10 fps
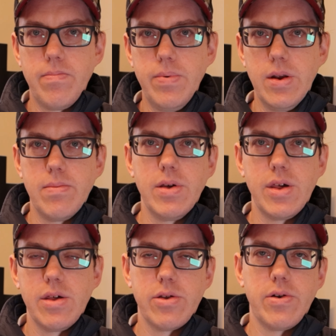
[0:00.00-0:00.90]

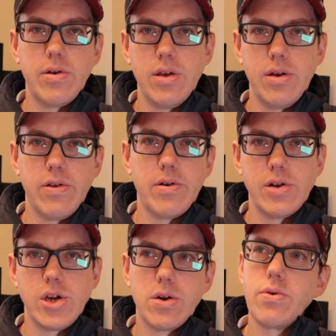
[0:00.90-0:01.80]
BWC's attorney, the
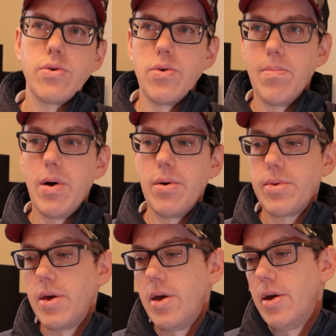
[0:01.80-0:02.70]
attorney general, or
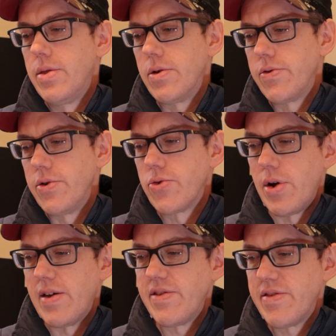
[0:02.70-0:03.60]
both. They'll do
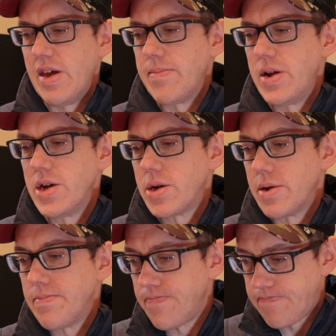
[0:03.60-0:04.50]
cross-examination.